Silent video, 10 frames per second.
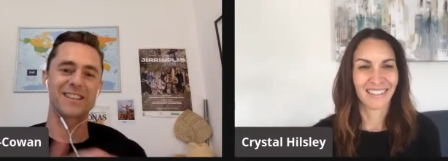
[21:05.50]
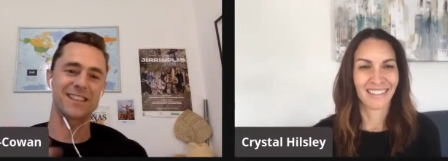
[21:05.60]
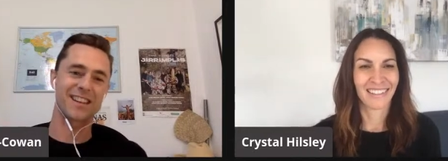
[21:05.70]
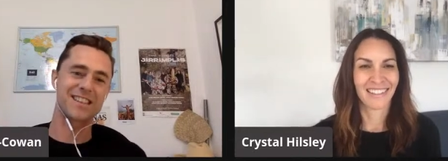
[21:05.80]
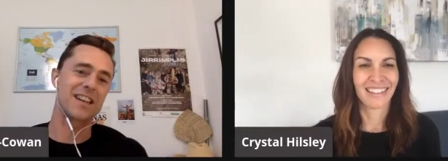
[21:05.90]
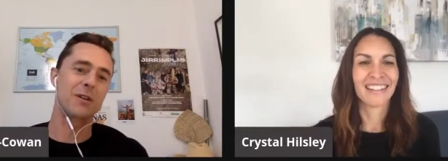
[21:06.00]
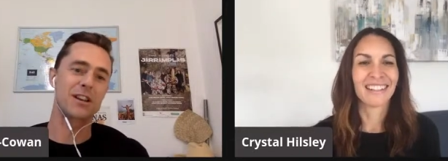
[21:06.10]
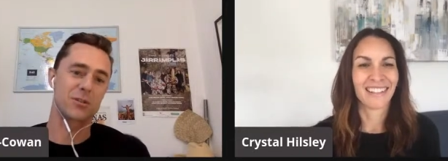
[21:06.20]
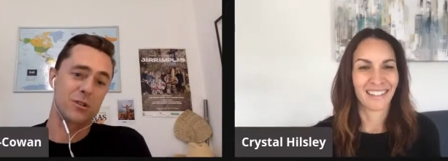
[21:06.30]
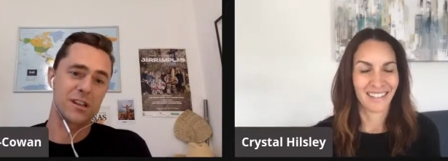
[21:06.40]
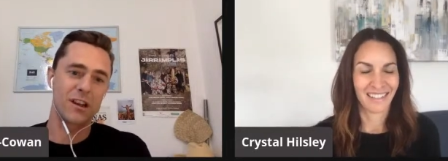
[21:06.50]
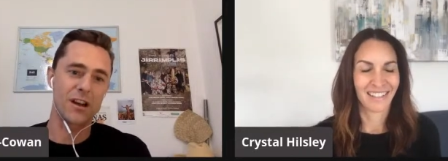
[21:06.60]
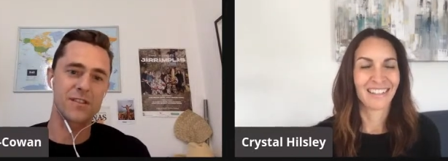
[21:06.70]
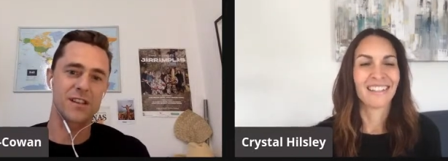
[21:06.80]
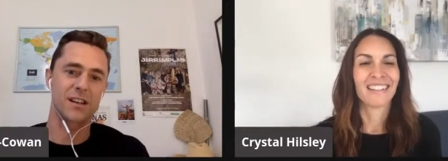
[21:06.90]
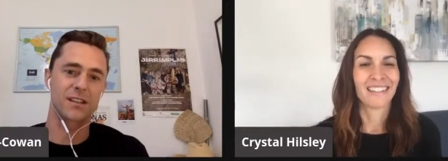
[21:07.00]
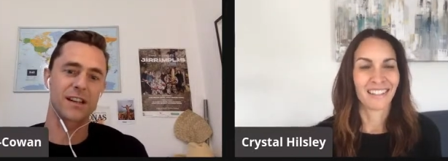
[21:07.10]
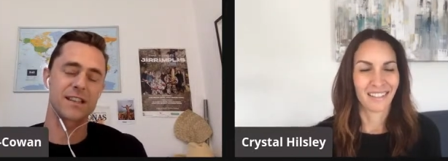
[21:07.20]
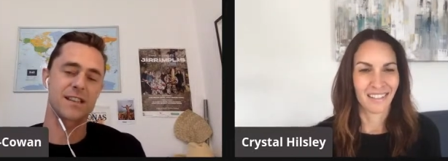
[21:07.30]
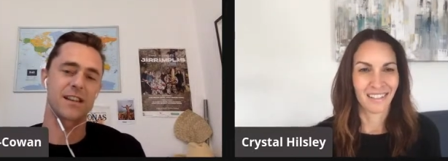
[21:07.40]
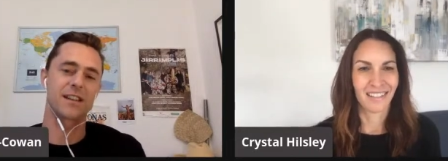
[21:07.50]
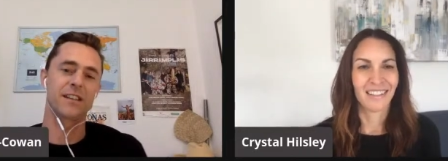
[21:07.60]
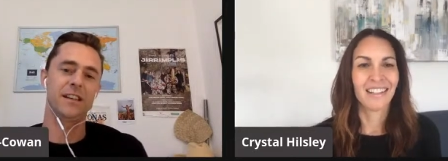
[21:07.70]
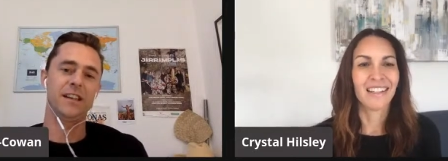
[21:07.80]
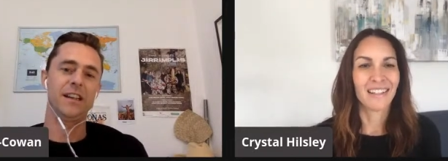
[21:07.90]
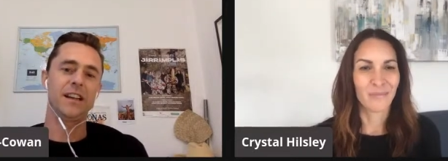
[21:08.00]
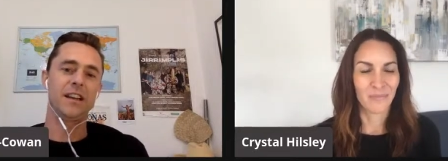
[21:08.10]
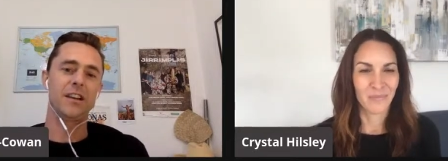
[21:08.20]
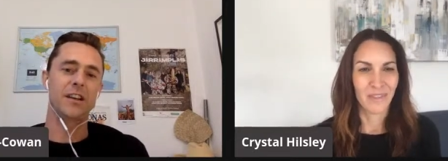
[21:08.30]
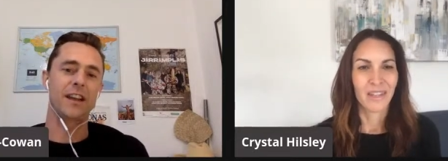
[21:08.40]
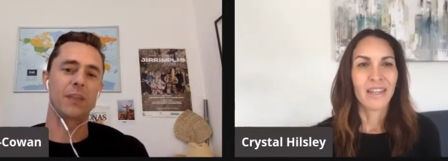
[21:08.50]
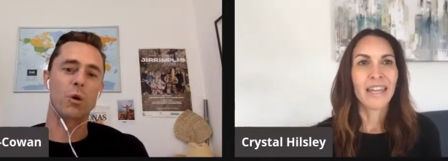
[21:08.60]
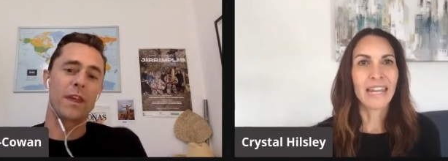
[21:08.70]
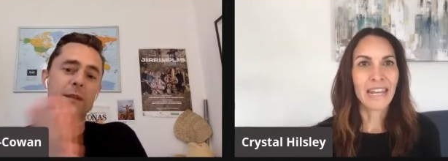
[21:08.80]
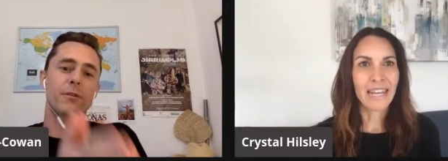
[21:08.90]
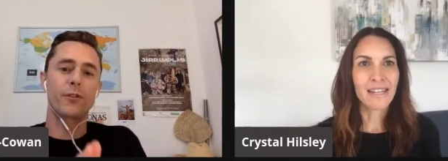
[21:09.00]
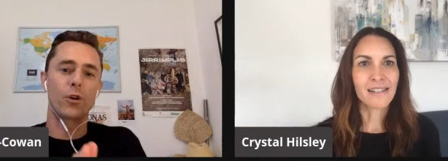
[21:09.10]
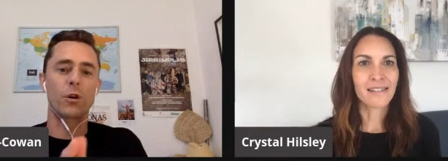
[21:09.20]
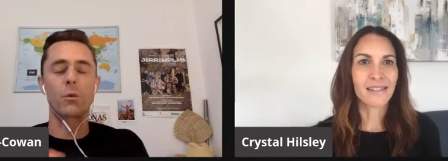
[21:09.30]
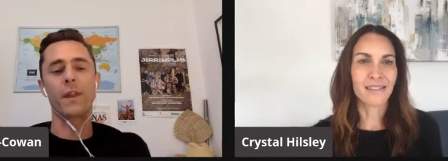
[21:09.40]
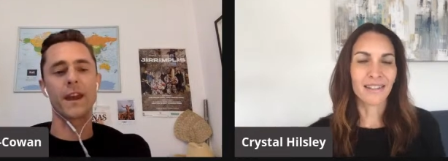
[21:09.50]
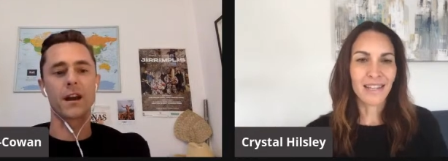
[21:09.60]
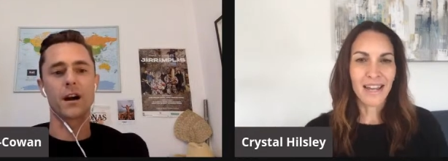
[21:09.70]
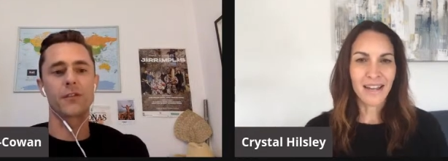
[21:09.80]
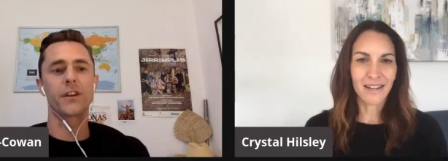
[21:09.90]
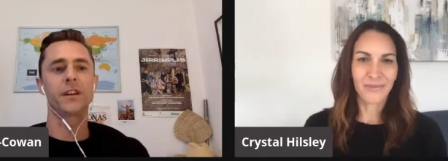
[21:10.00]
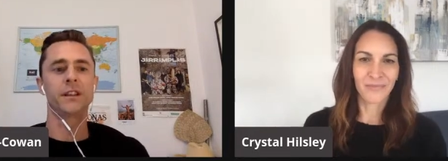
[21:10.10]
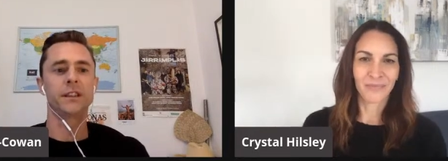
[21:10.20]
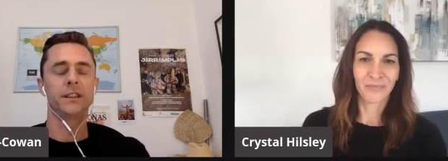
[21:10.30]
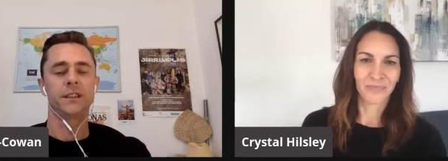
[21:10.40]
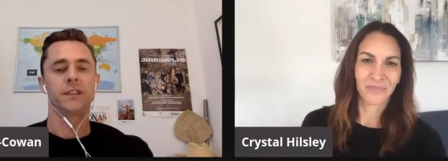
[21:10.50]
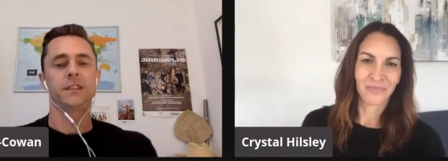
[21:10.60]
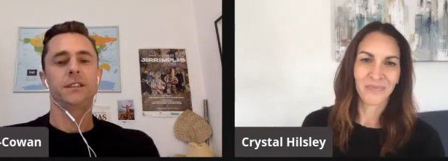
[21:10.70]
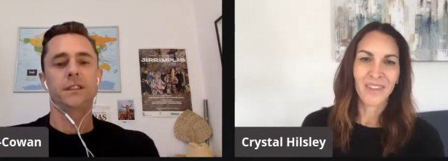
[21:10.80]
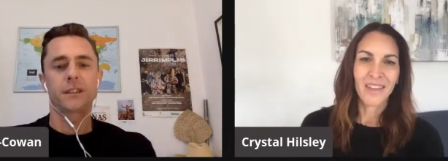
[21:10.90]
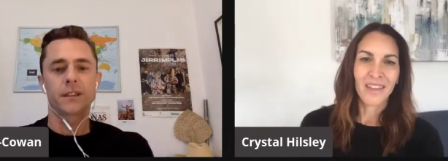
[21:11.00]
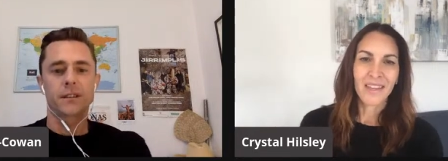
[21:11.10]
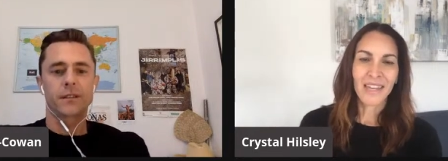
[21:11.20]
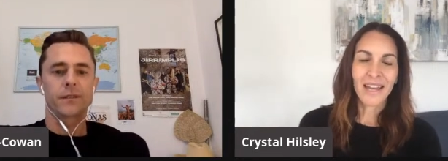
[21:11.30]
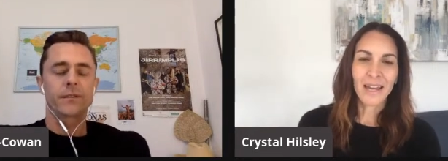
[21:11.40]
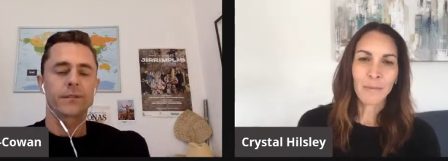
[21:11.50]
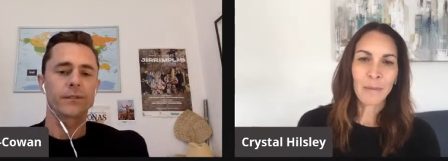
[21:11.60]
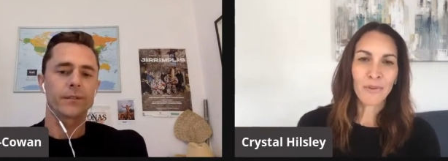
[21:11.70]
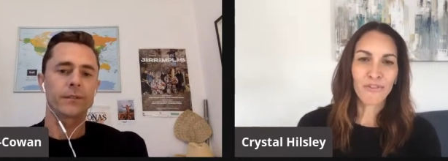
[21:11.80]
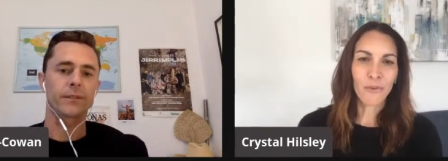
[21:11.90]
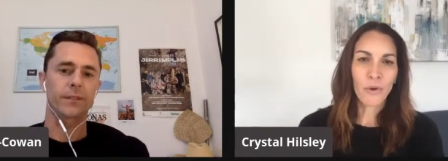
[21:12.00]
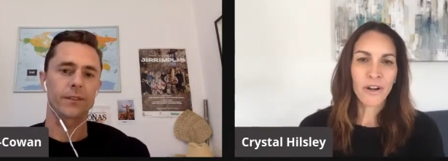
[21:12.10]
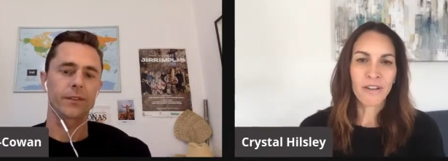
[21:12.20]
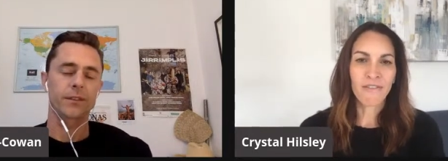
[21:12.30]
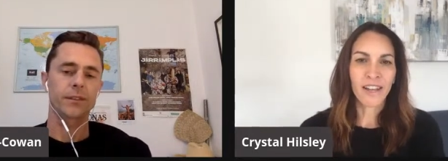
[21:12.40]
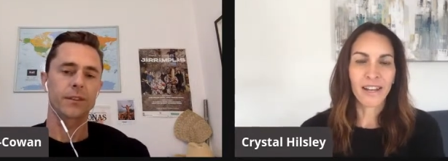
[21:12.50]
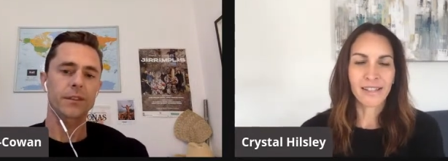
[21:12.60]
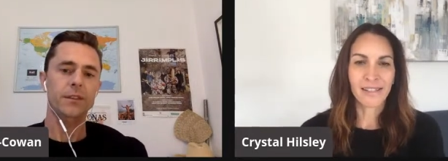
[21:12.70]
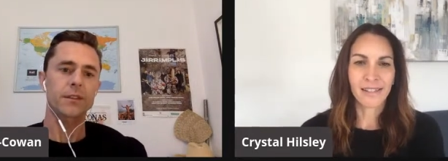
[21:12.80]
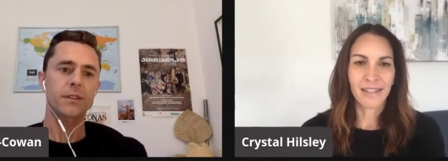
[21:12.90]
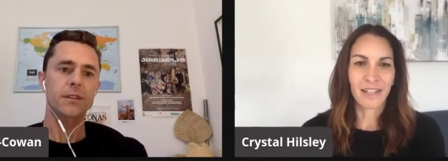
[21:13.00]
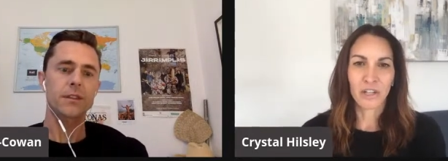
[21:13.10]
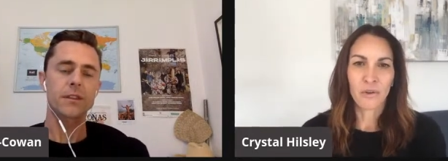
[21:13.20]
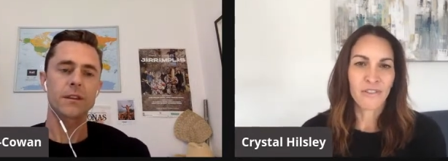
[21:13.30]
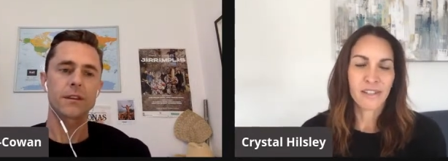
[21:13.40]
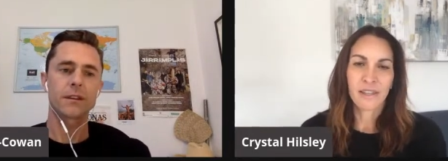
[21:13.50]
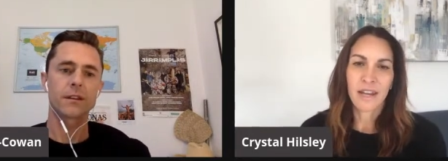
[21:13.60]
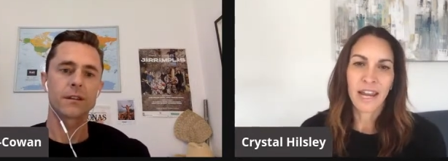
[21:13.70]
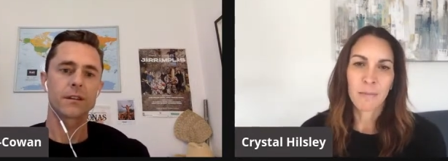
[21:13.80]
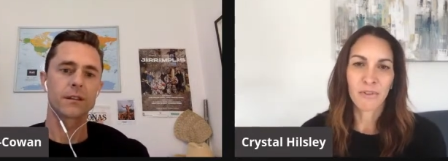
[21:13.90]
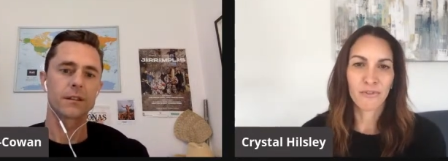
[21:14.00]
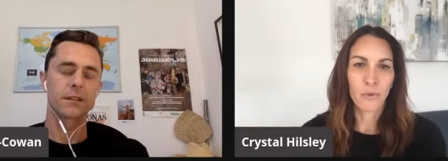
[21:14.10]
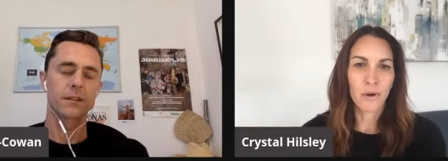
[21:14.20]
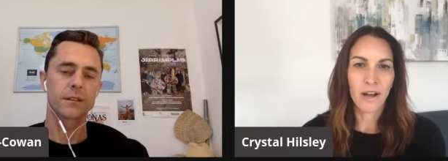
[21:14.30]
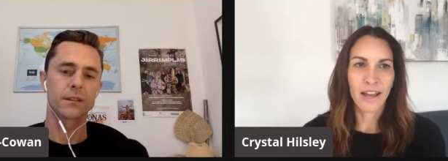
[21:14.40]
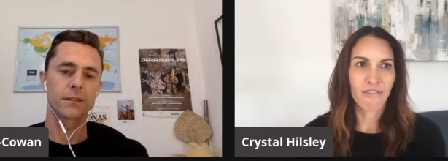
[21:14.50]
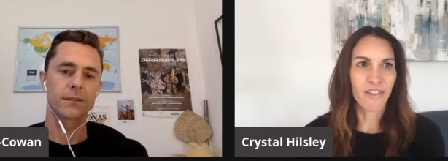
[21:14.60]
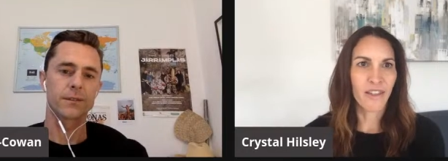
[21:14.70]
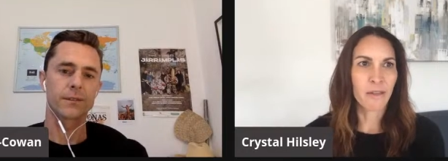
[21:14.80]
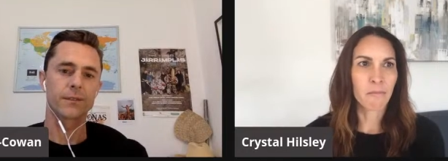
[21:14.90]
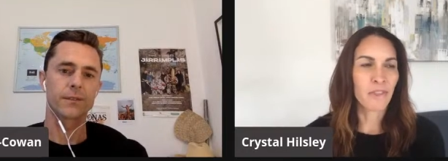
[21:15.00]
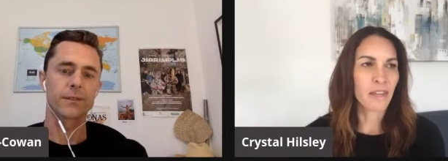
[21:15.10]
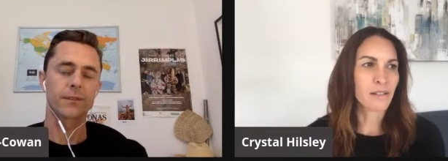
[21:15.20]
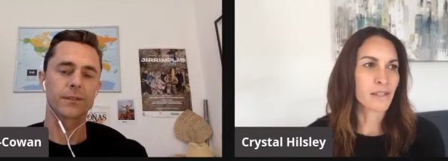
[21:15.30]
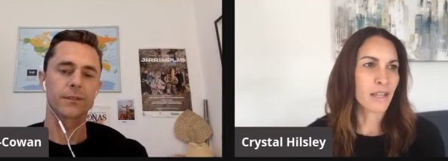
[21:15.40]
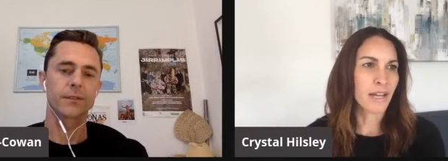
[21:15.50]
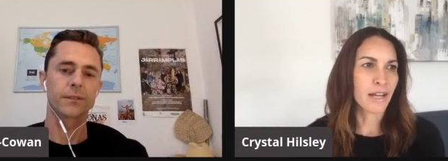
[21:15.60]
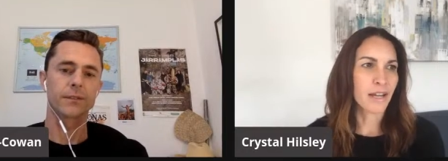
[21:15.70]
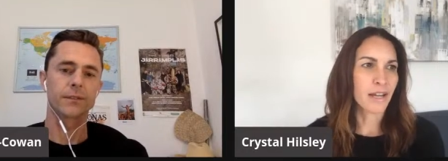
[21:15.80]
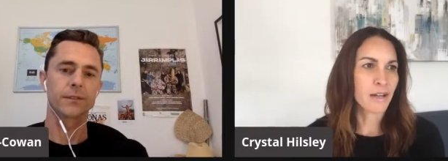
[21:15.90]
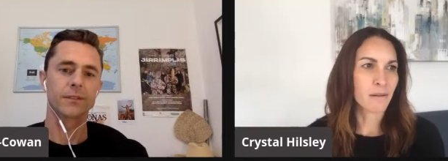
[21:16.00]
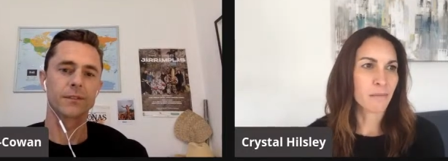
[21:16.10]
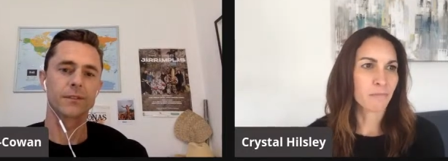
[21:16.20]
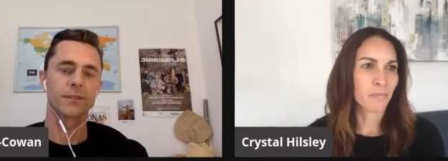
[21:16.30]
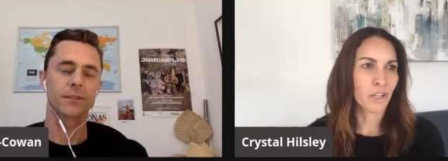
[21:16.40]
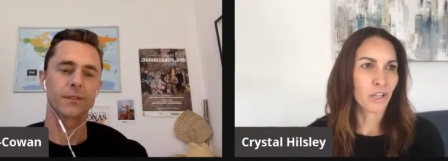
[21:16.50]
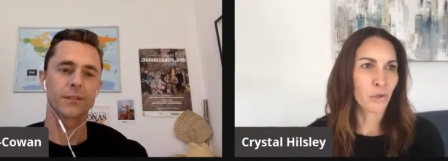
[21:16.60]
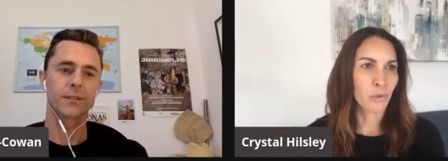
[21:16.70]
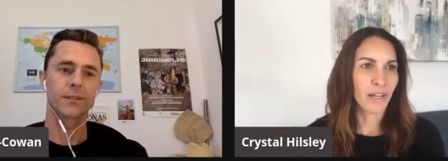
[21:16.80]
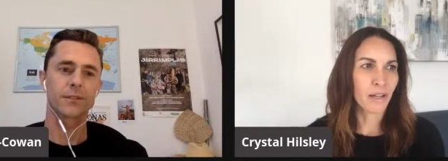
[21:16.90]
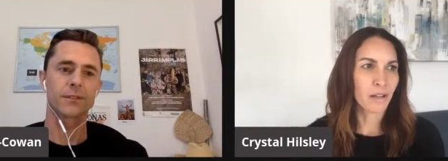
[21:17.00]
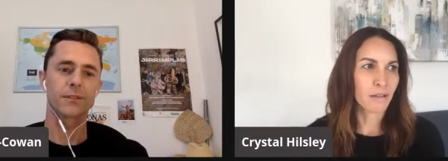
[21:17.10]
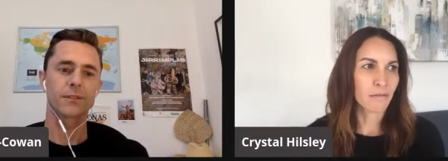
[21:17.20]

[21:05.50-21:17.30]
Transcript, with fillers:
Speaker 1: of it's a continuation or it's a lifestyle right so looking at what it they is. eat before and what they yeah. eat after
Speaker 2: yeah i mean before an event as i said you know if it's the night before i fed them things like um you know like